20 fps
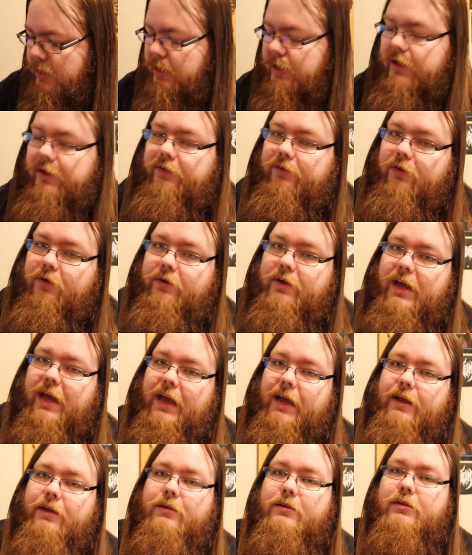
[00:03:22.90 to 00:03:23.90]
he's
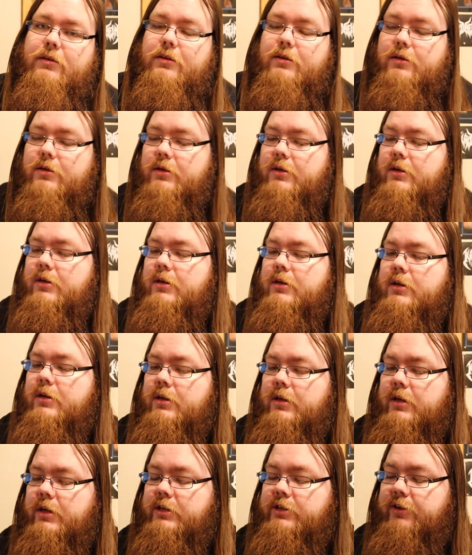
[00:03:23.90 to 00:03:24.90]
okay.
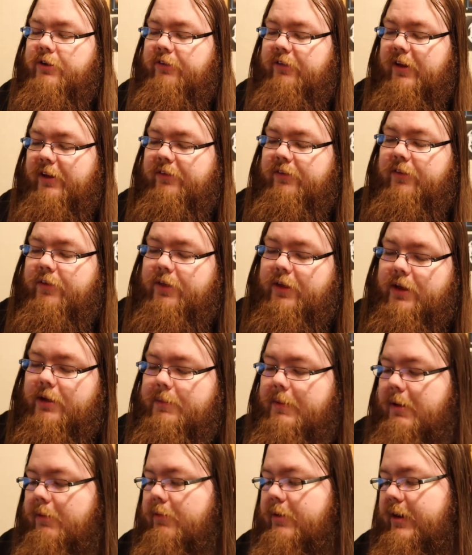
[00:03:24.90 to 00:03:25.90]
He just has to think
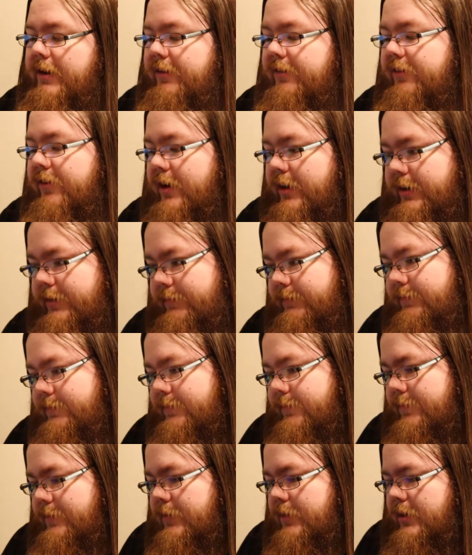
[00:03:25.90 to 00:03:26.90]
about what he's done.
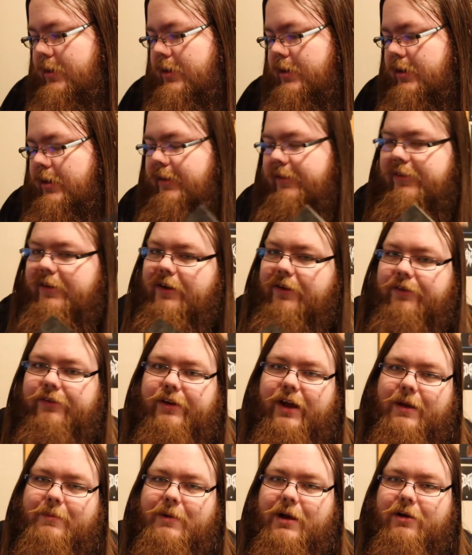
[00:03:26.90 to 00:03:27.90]
He's in his
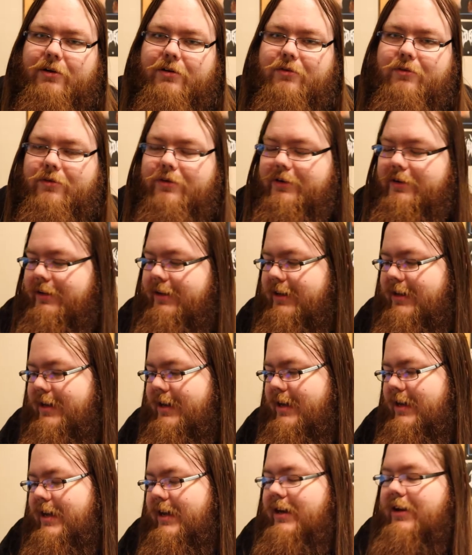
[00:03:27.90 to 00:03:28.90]
timeout corner.
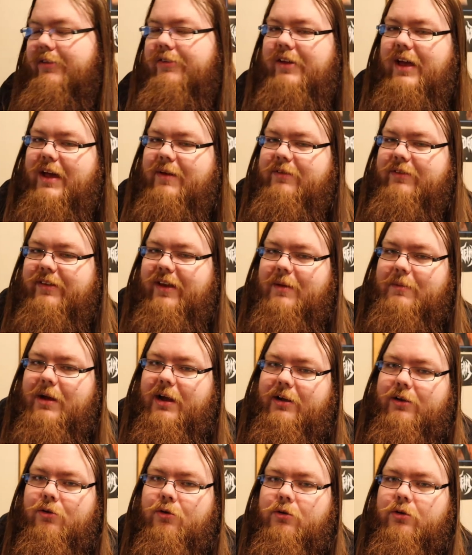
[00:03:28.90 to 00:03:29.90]
He doesn't have a
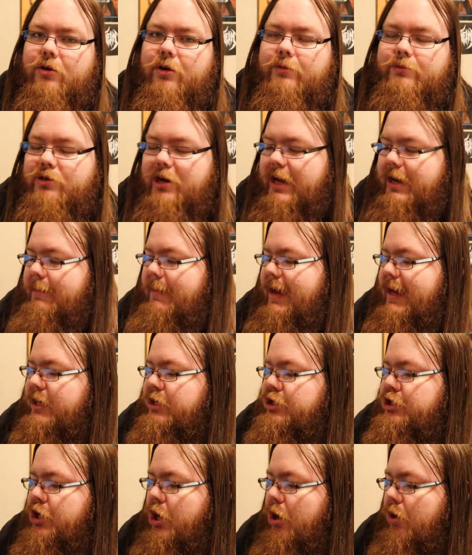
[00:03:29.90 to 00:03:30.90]
timeout corner. I'm trying to make a
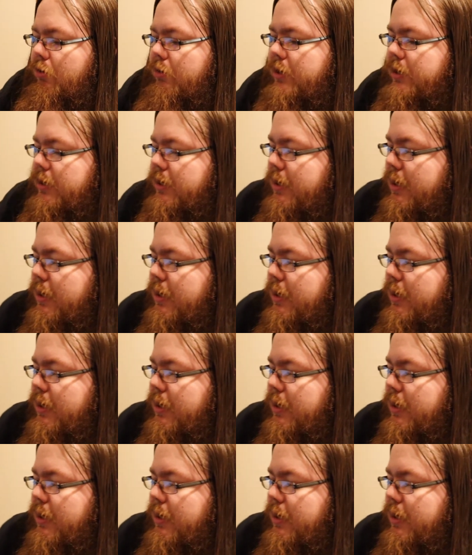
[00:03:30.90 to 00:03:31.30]
joke